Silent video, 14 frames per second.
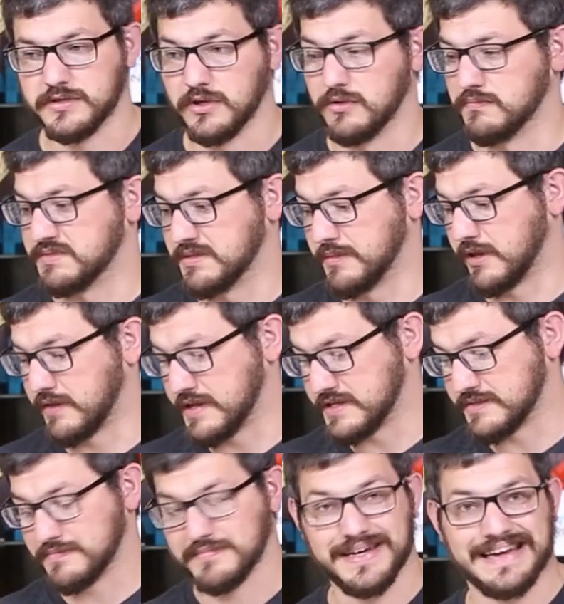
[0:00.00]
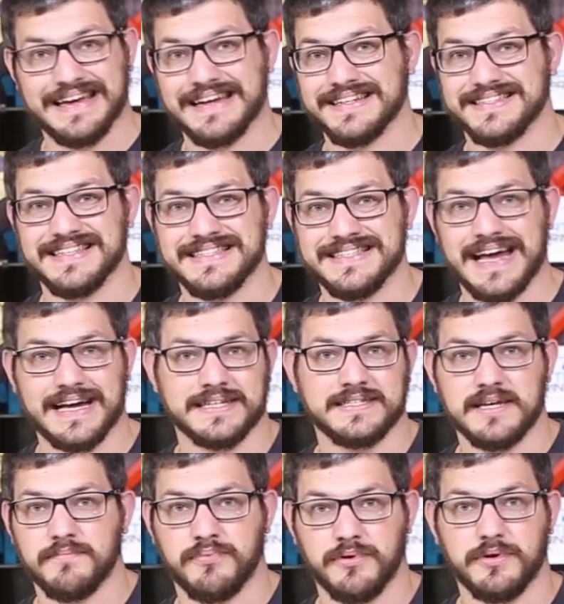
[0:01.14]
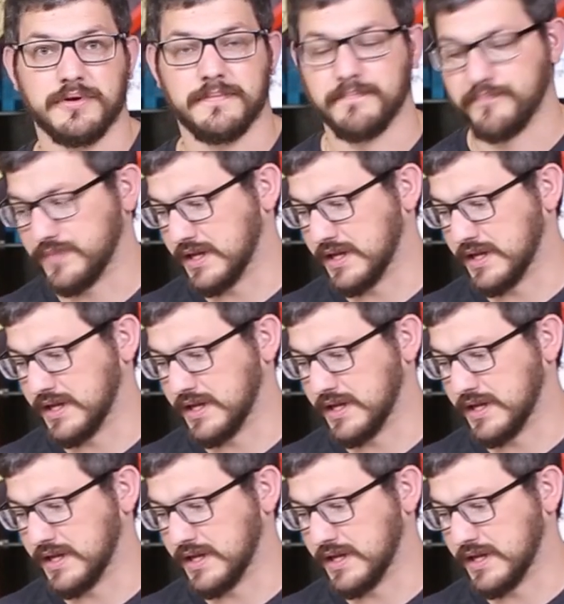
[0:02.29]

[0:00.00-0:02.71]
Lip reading: So similarities, again, it's the exact same printer.